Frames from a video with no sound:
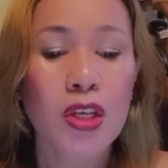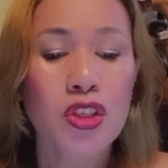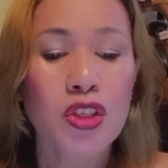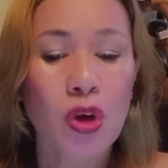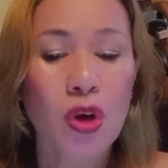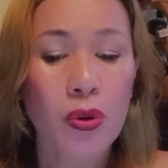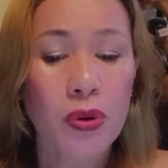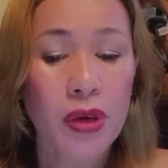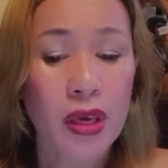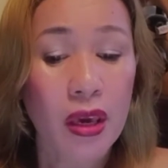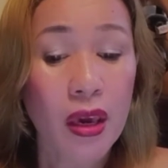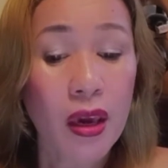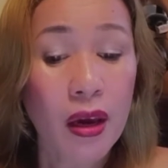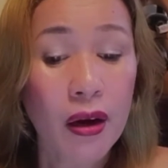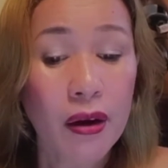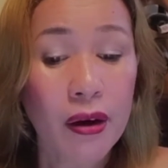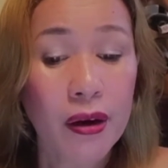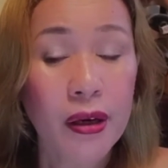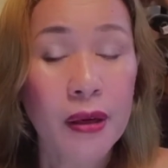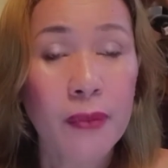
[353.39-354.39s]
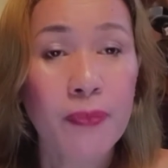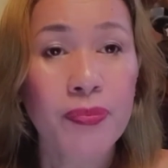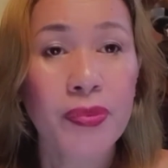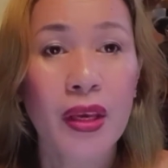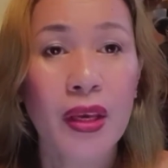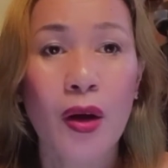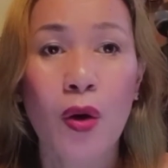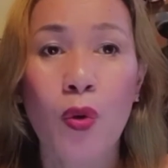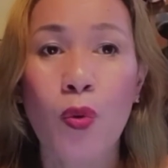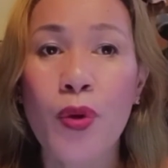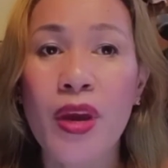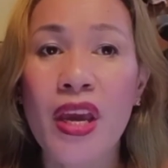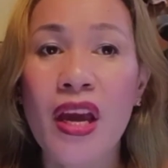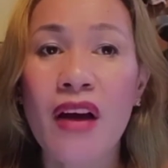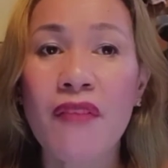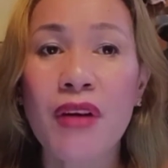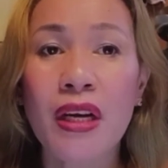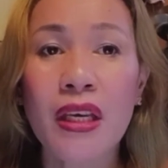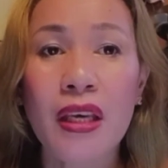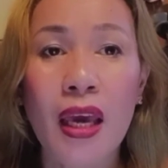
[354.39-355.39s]
So here, we
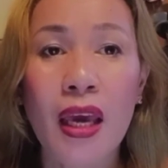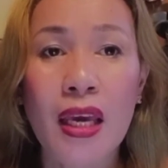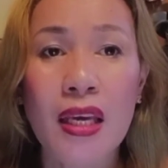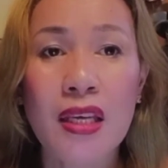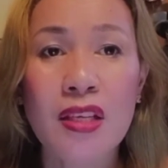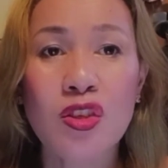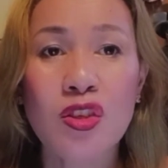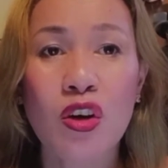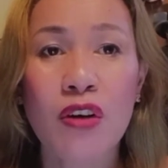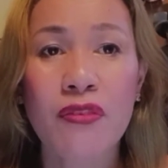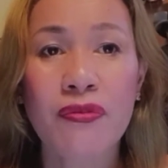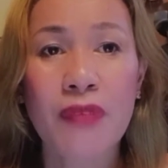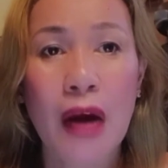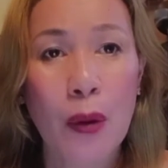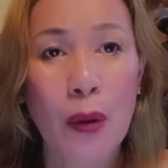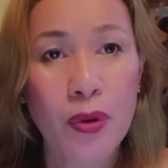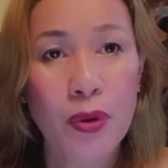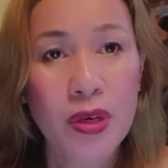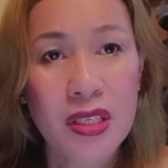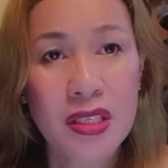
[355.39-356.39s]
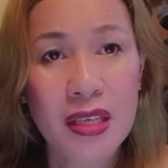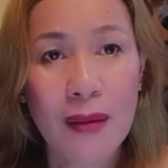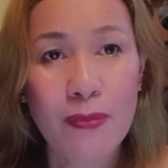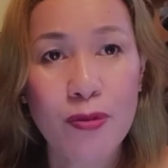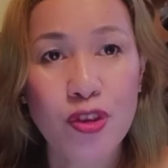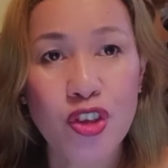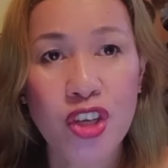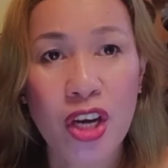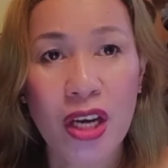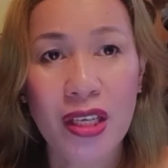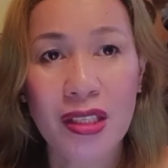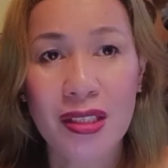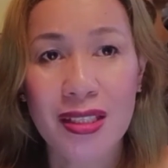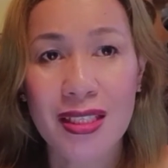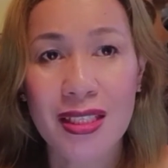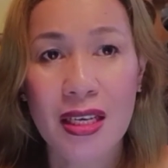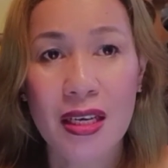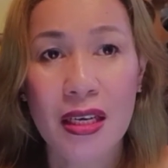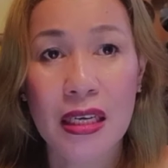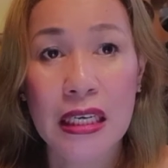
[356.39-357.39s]
have a case of our subject
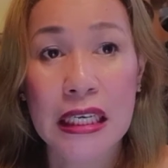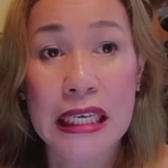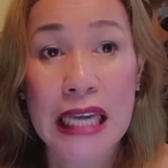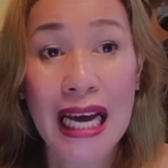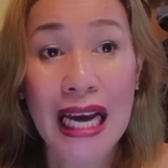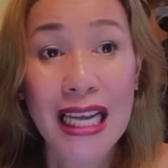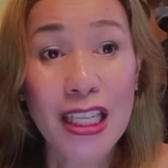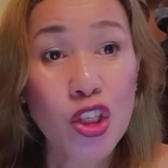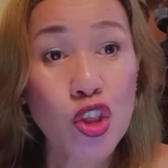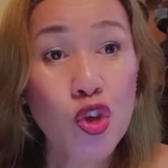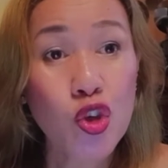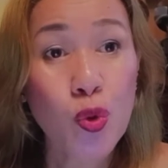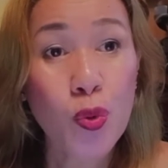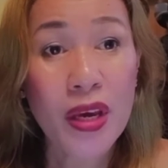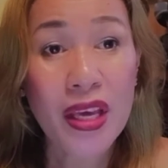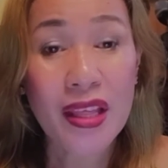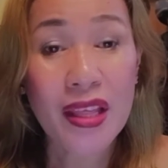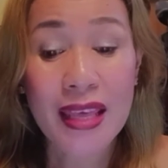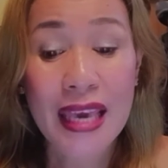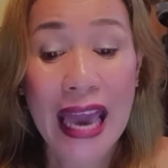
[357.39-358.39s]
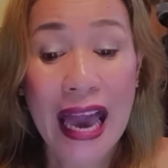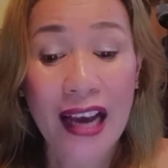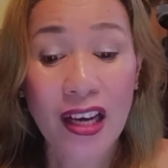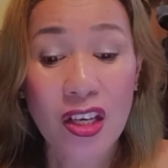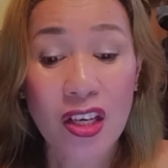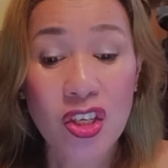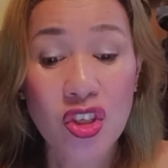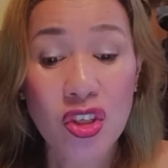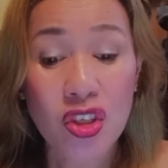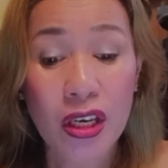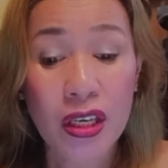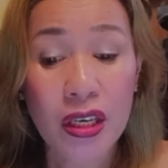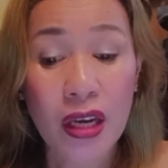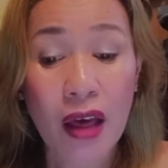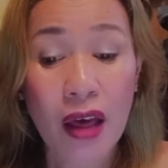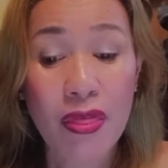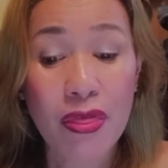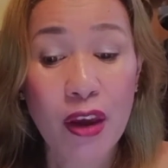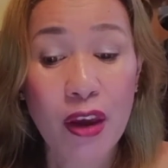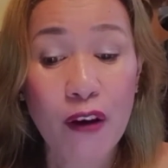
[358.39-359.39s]
not doing the action,
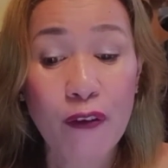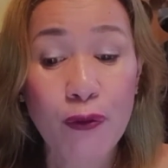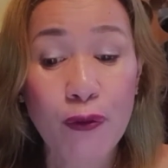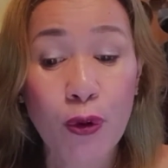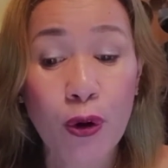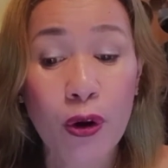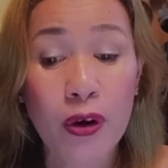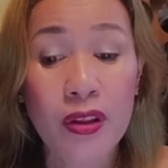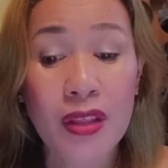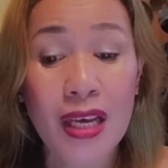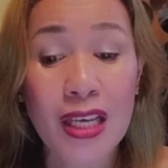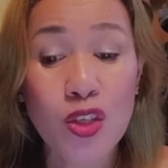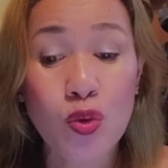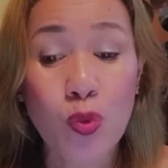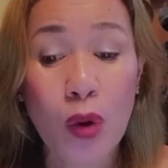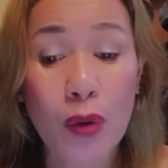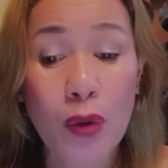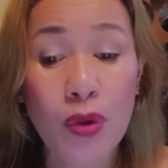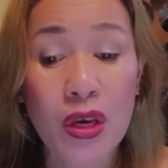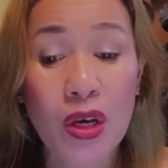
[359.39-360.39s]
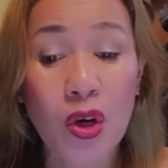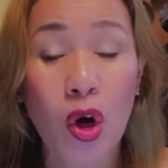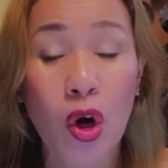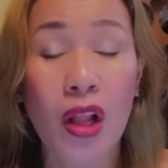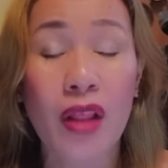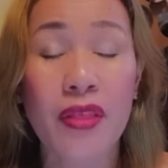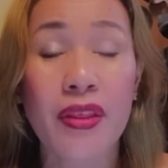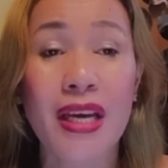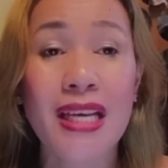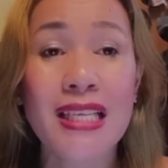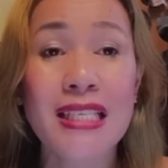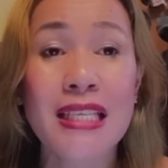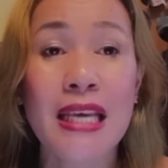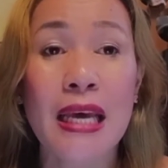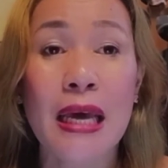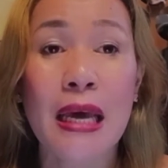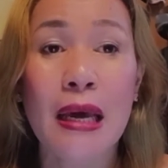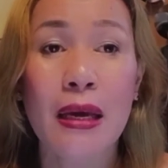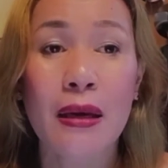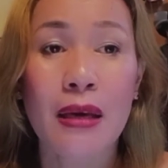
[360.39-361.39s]
and therefore, that's why we call this
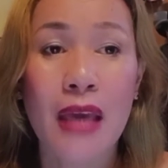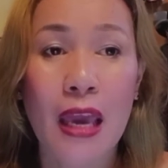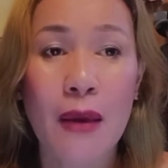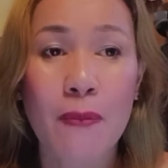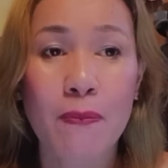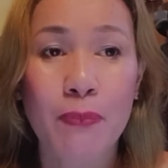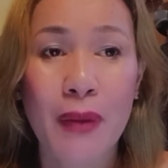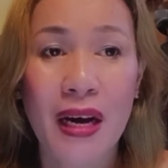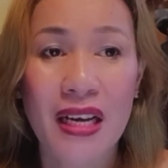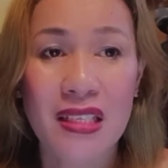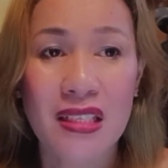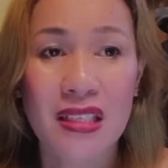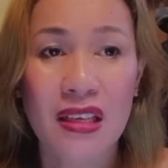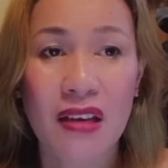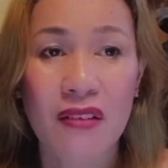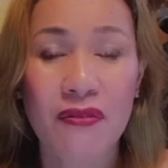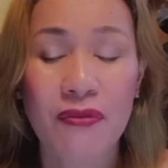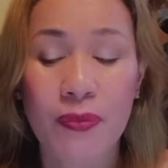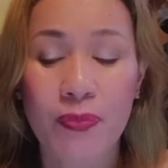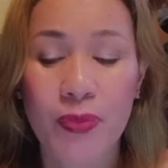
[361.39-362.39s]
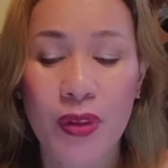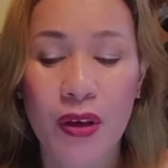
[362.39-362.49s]
a passive